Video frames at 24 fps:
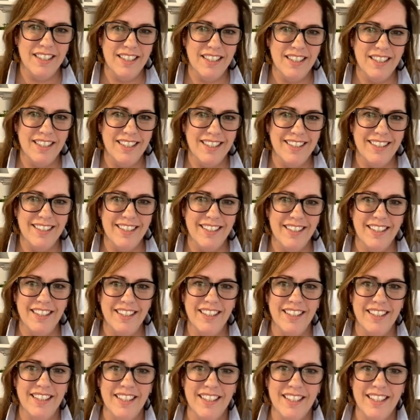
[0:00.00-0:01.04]

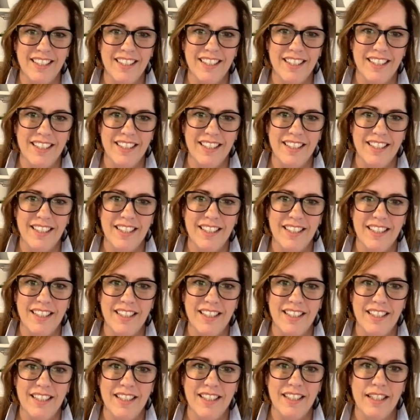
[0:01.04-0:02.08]

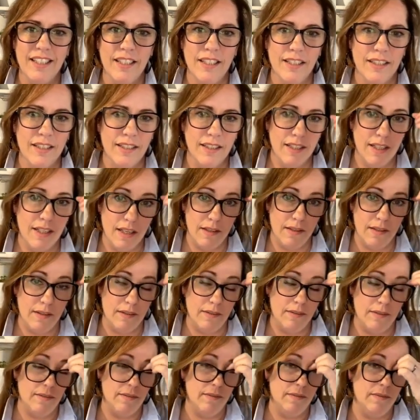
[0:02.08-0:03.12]

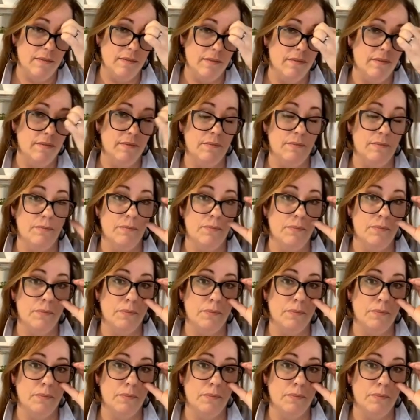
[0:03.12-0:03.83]
The person shown says nothing.